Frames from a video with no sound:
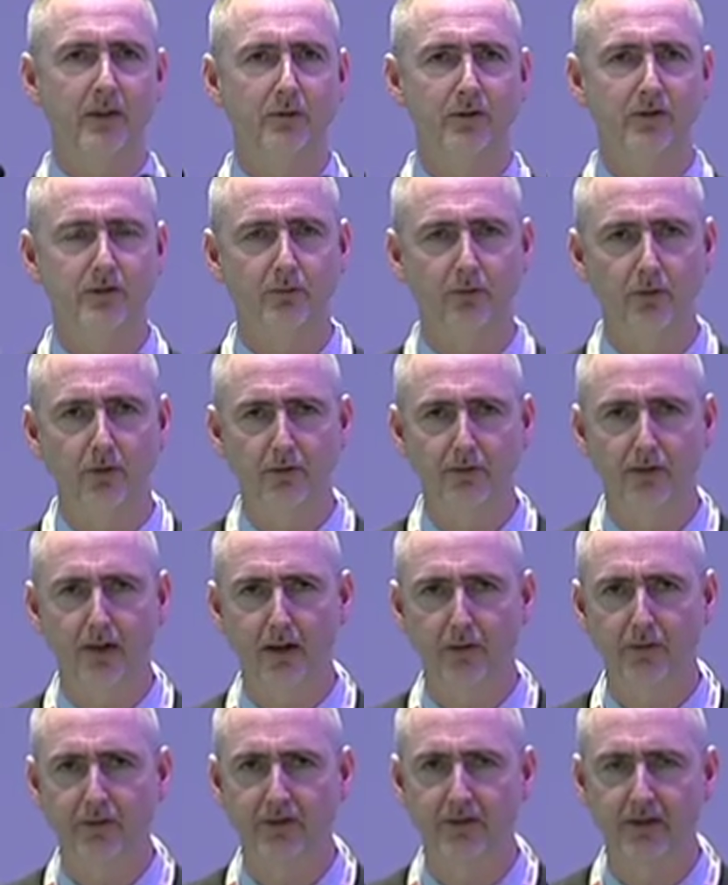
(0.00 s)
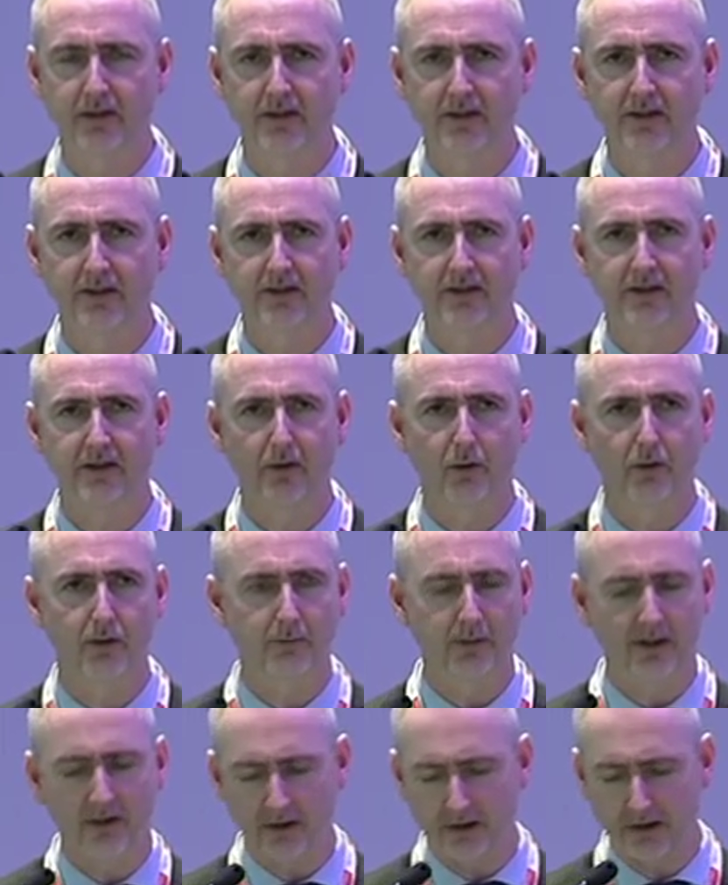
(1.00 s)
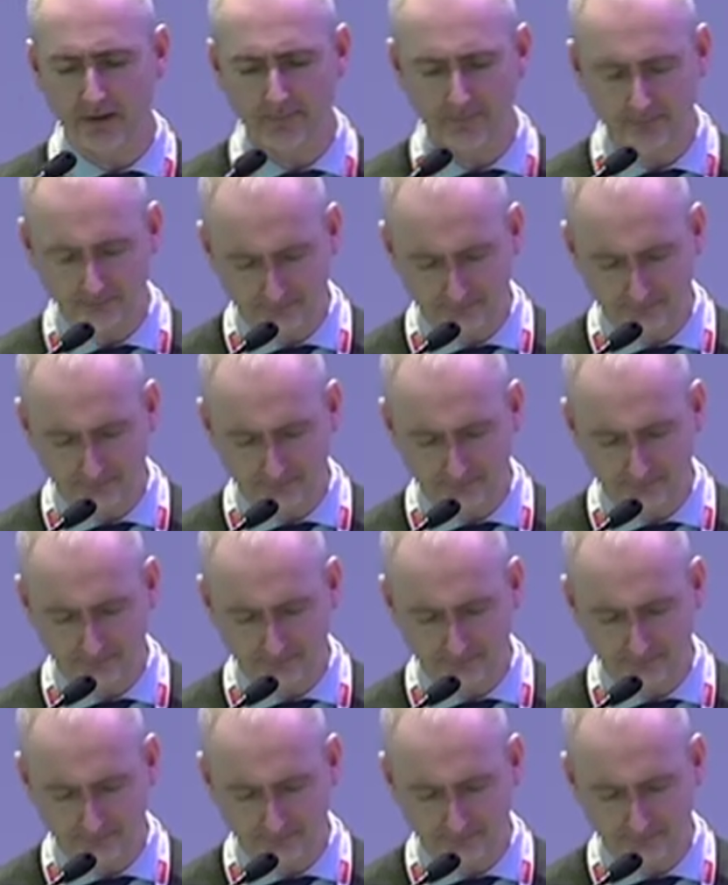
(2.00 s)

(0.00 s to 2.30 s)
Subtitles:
house in one of our facilities in North America.